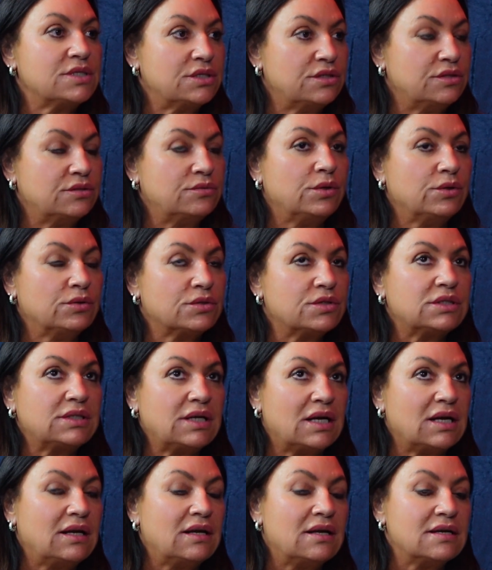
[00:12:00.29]
We were
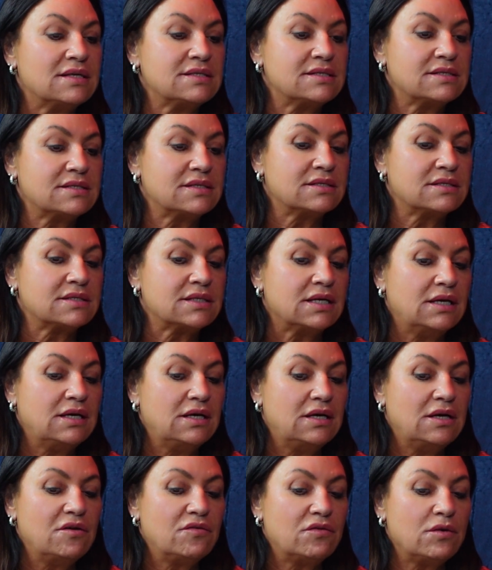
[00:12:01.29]
getting licenses
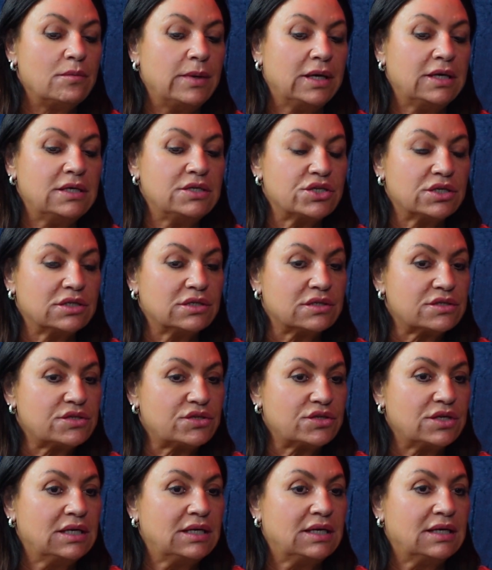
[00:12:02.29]
from Asia and
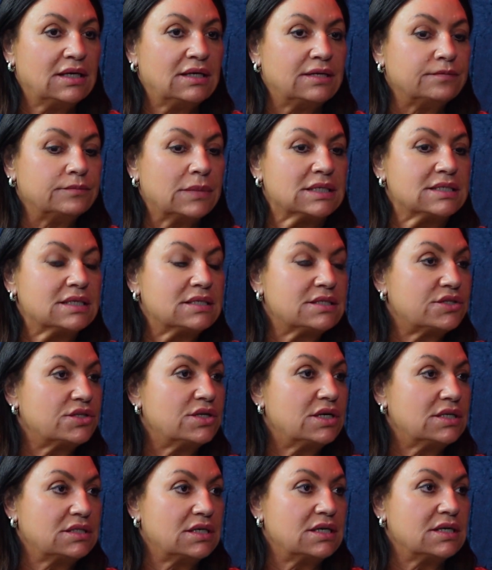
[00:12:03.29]
Australia. My sister
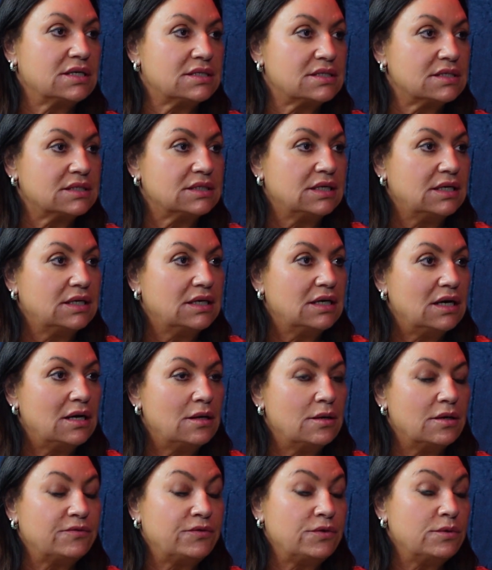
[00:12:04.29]
had died
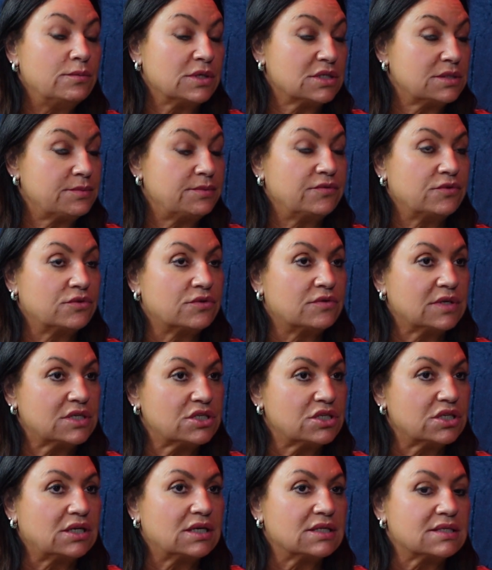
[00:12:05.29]
a few months before
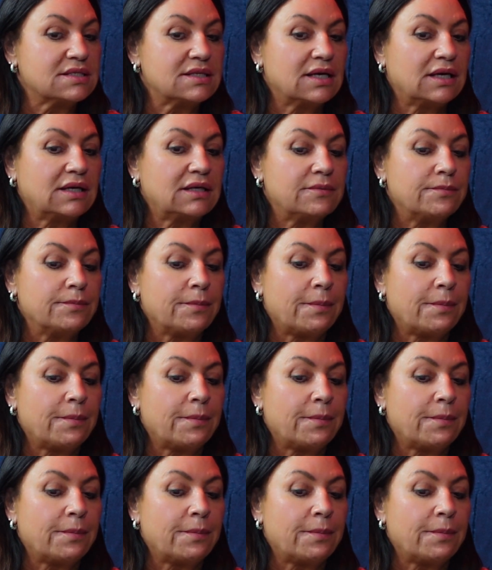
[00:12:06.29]
Richard got sick.